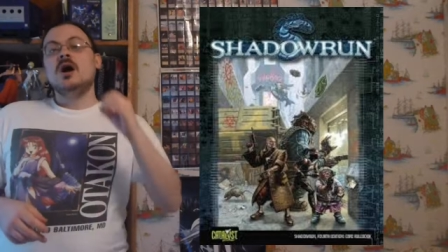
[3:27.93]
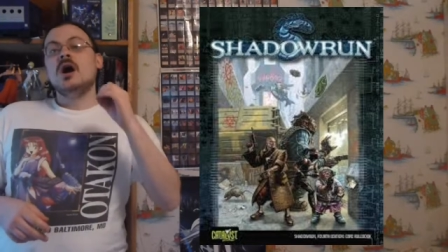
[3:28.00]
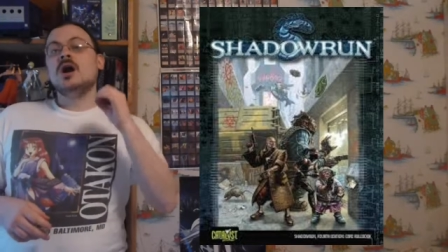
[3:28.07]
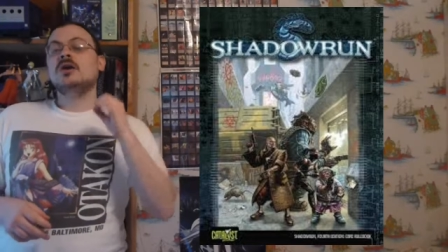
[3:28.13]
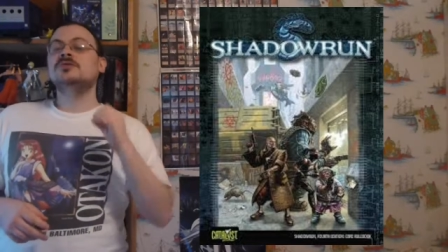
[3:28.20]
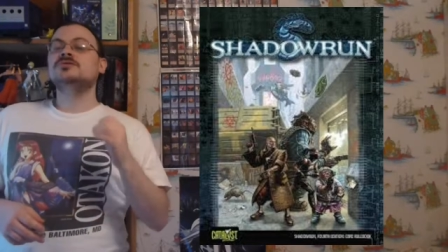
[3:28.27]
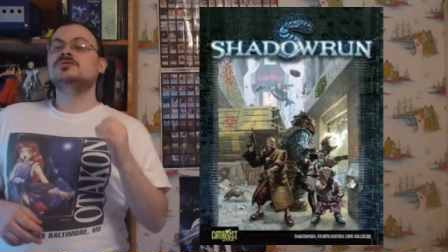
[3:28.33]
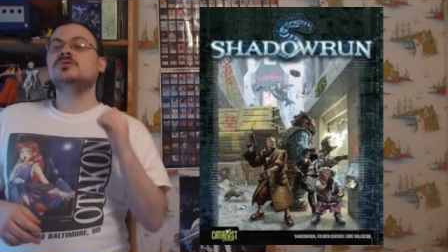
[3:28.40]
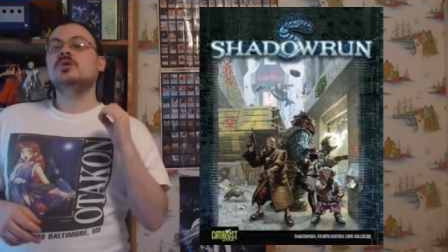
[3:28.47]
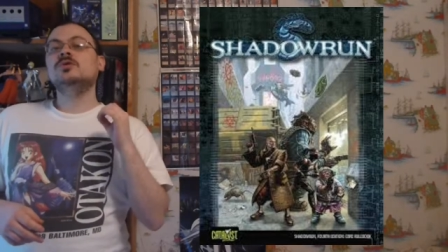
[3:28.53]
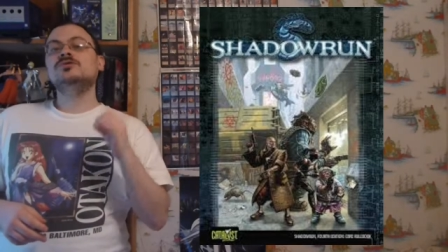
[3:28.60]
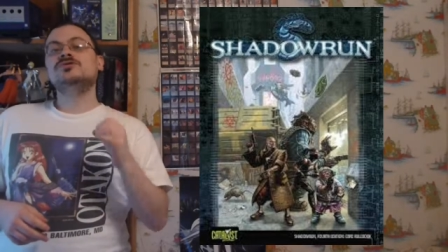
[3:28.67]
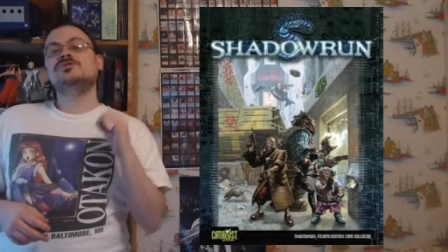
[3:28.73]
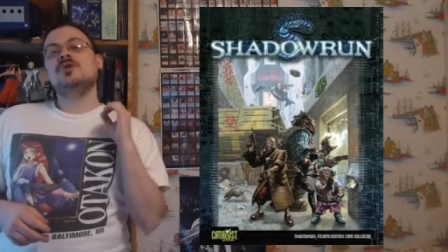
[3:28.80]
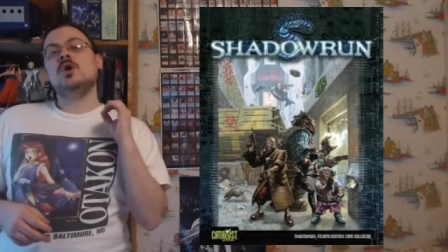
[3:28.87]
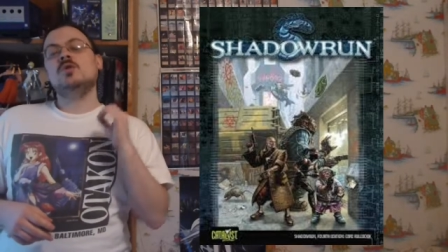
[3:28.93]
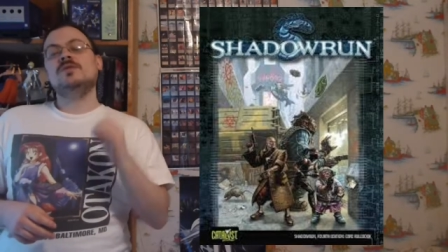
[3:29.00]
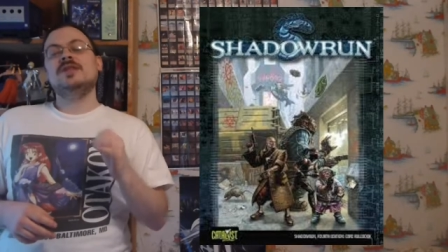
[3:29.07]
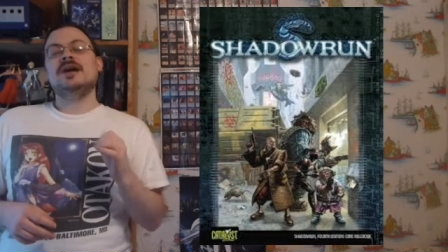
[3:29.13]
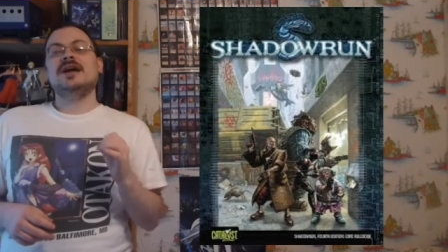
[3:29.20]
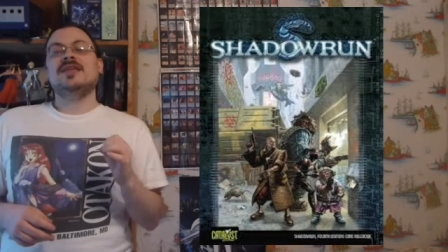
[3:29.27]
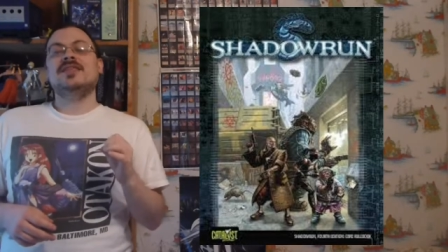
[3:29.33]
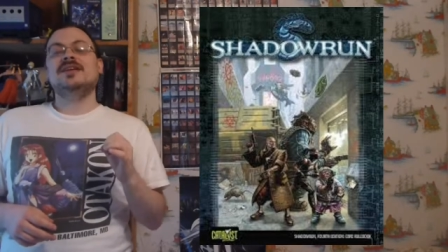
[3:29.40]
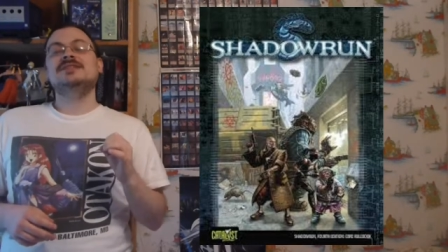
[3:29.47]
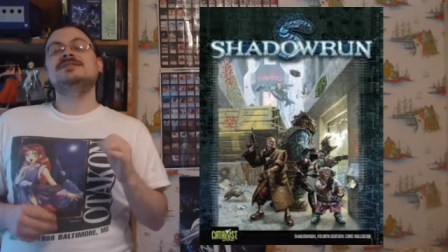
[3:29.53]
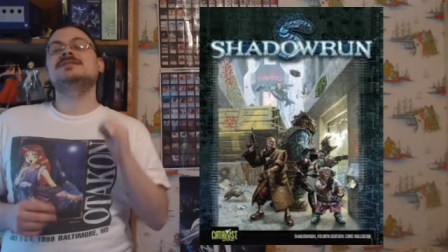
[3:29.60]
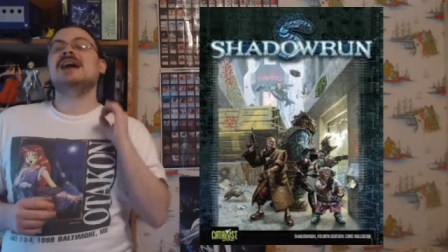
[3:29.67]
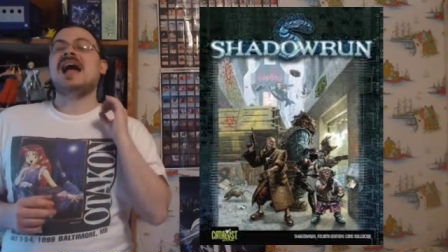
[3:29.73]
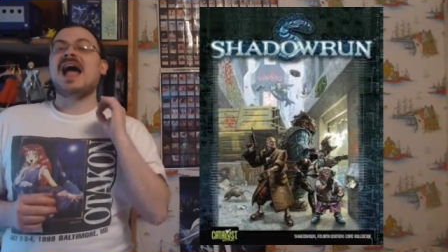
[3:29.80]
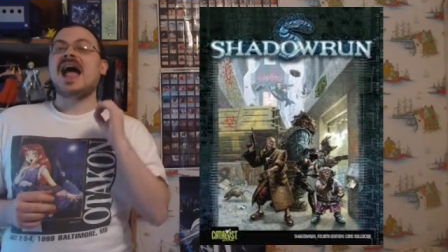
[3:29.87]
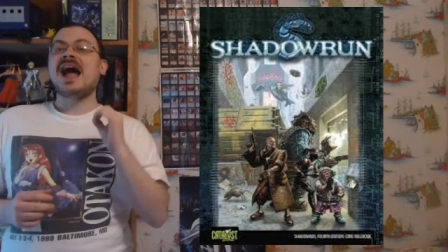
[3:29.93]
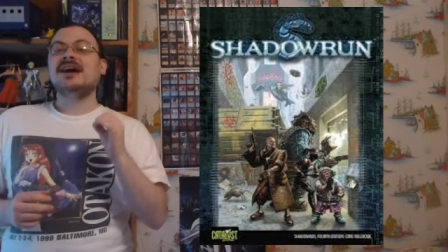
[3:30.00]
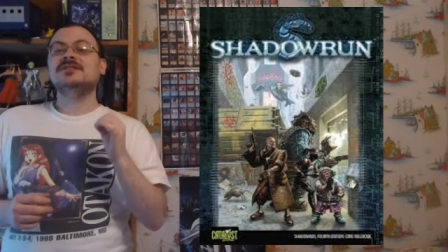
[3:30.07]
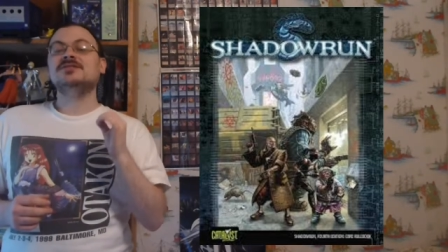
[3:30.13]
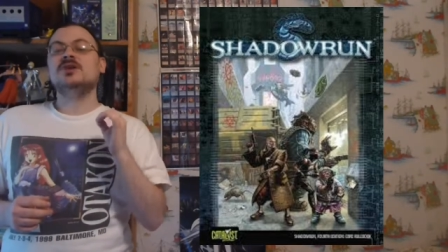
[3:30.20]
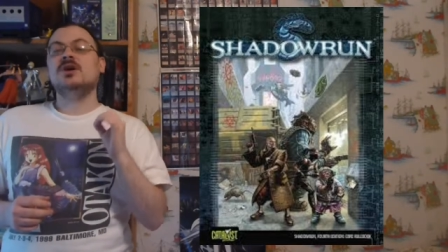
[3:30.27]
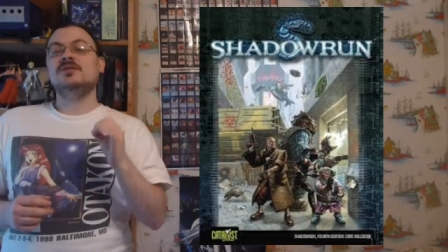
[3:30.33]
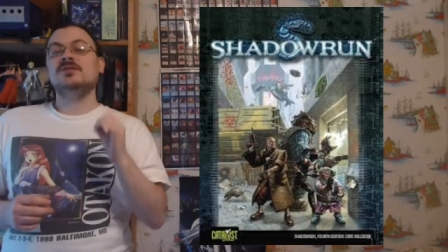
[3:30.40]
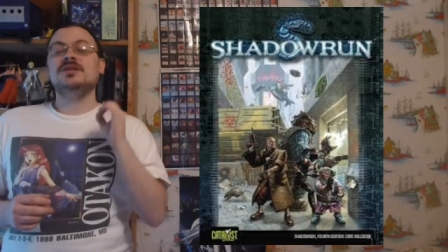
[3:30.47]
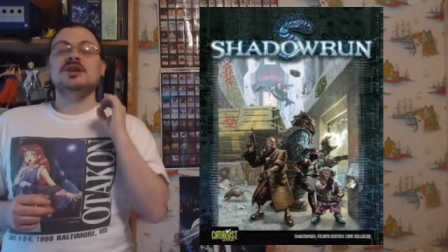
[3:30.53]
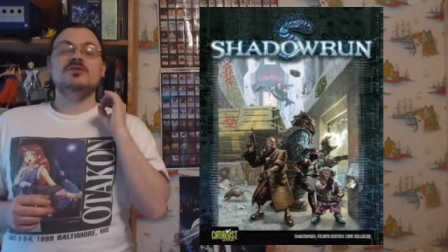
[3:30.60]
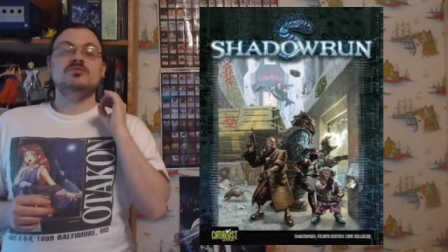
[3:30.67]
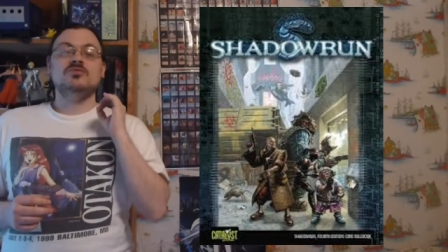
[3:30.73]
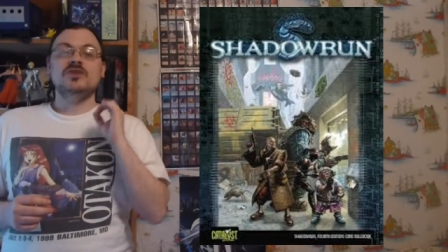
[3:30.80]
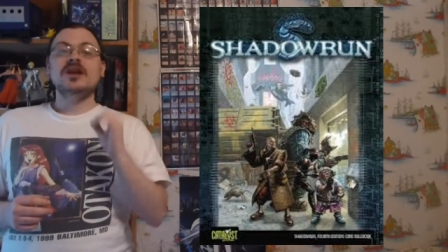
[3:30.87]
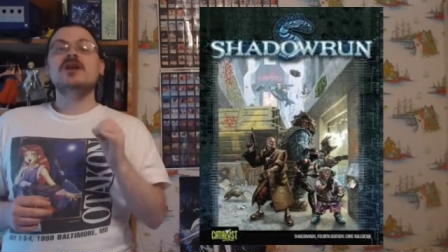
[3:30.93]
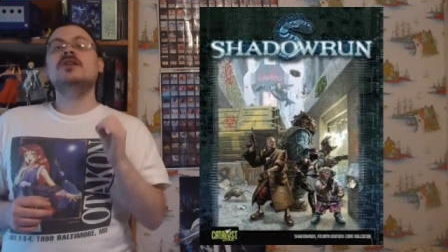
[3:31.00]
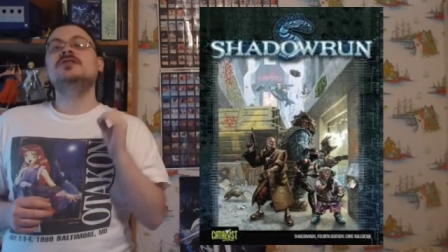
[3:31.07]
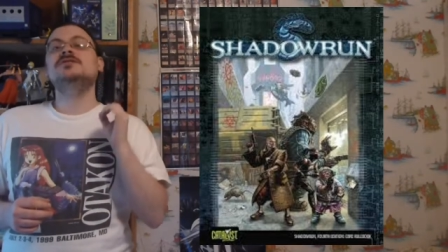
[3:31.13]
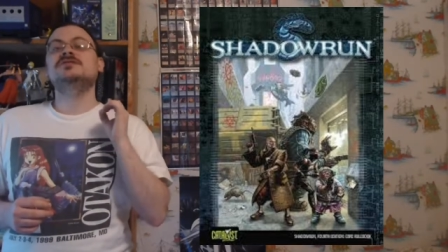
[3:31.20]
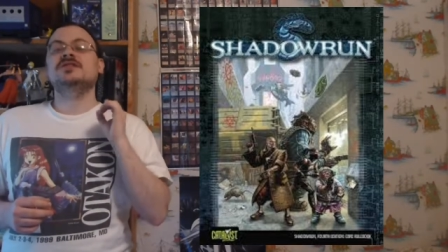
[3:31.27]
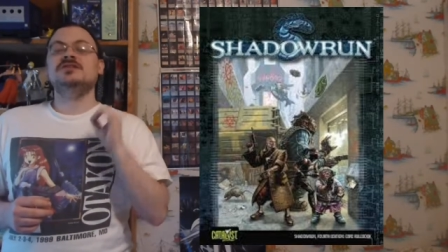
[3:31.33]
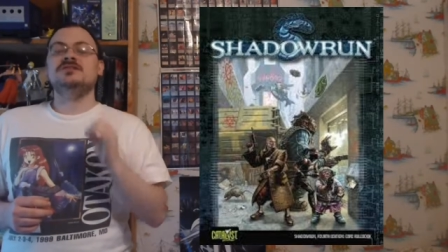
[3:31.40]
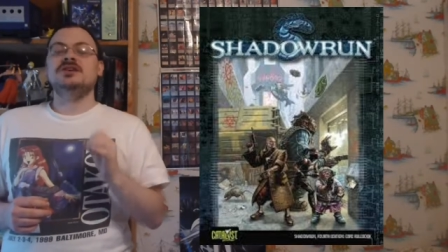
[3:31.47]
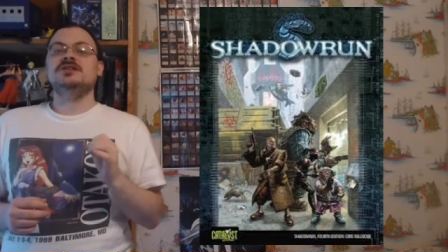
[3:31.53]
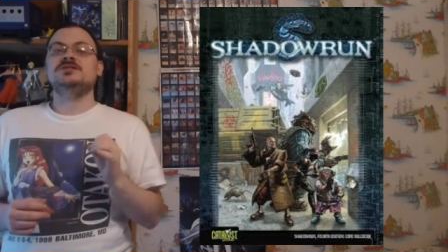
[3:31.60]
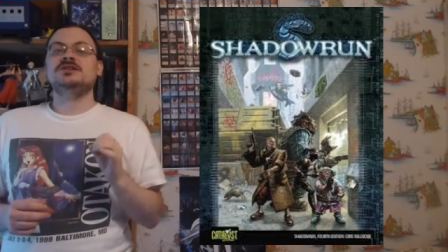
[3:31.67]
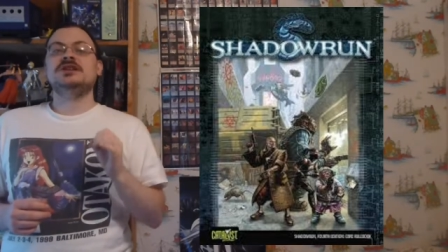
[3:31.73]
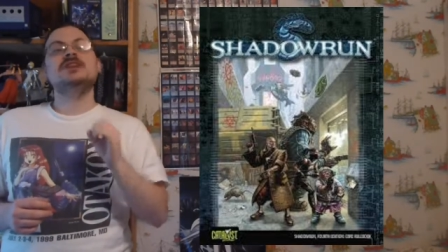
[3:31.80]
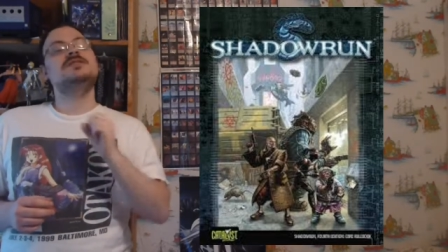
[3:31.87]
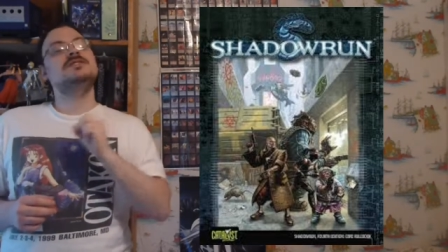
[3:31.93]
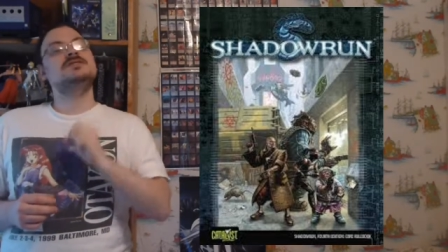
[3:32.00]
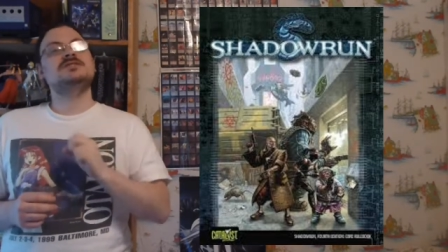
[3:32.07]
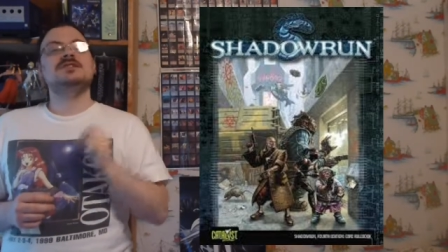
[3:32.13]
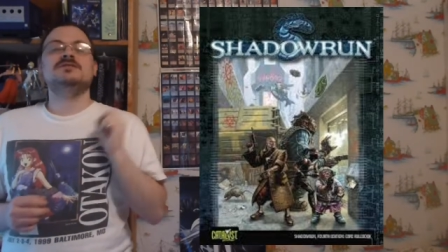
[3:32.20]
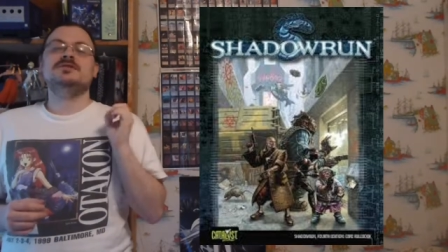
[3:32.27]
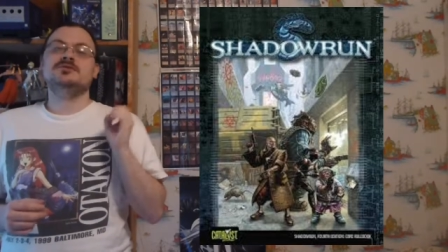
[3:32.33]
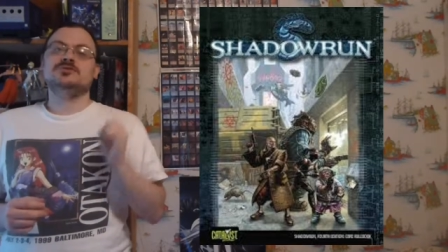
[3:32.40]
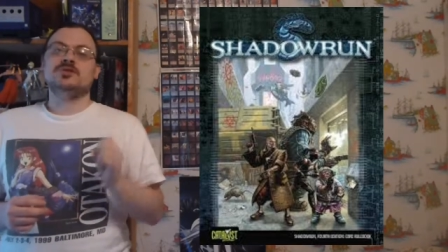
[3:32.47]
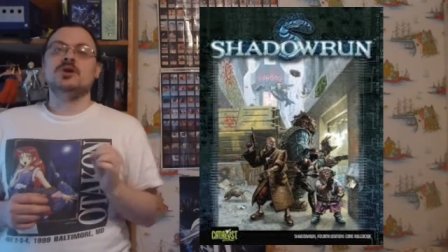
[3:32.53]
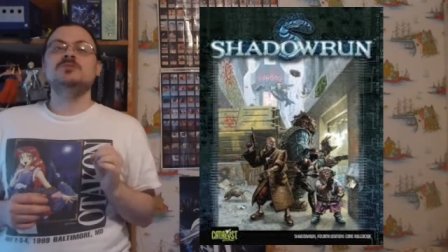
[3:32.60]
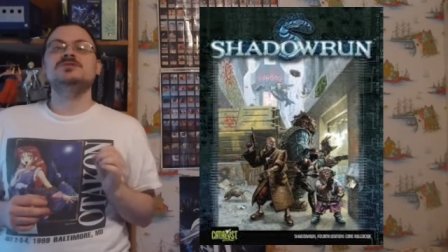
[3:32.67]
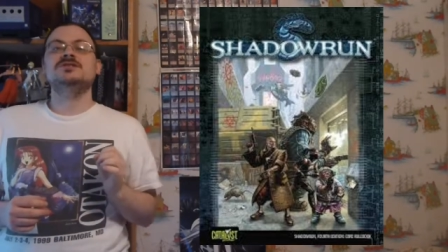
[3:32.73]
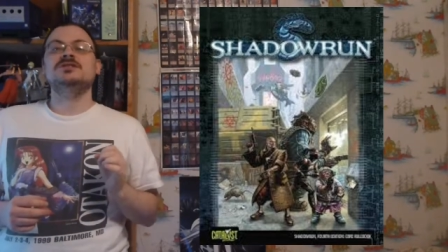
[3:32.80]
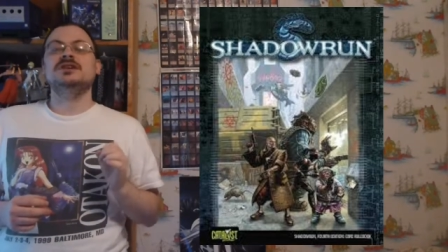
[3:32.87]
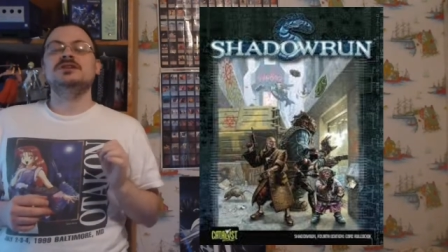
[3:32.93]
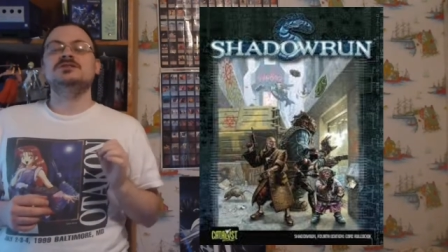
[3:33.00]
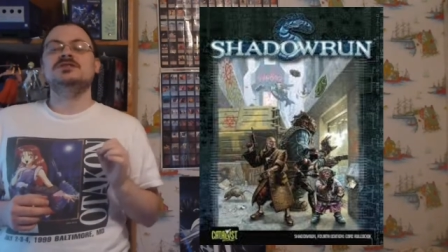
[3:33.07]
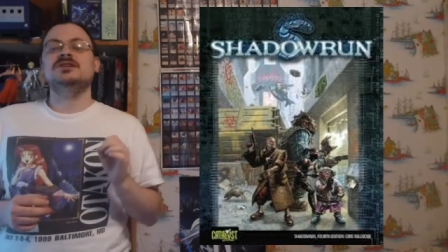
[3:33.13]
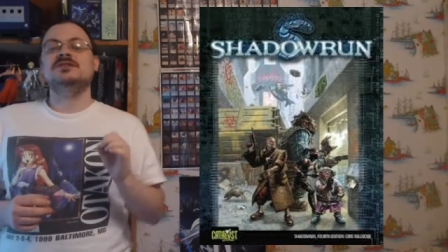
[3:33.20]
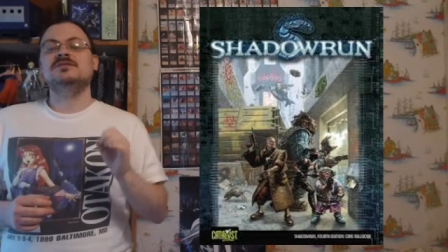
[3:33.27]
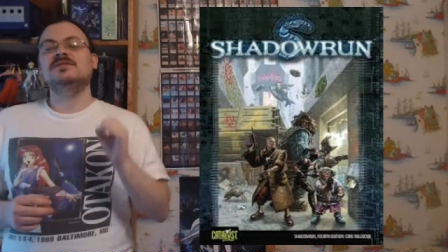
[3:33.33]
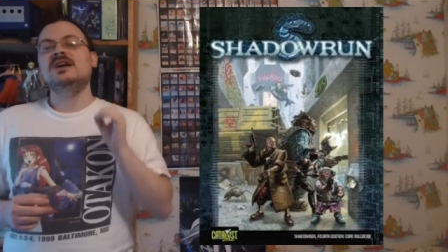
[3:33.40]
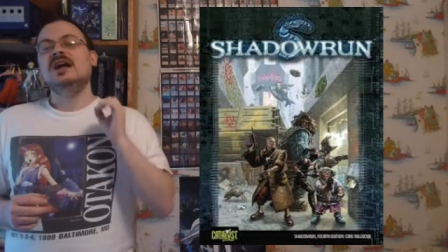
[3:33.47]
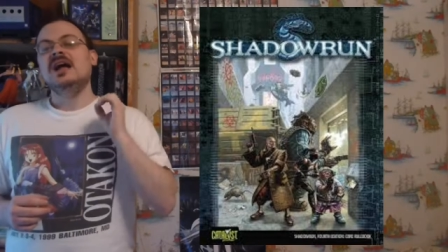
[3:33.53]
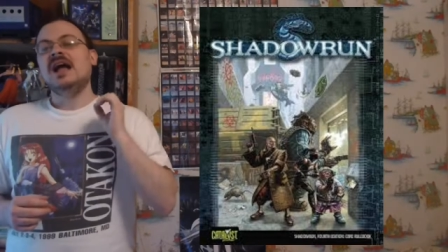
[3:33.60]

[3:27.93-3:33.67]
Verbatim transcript: a controlled drone like this acts on the rigger's initiative instead of the drone's initiative,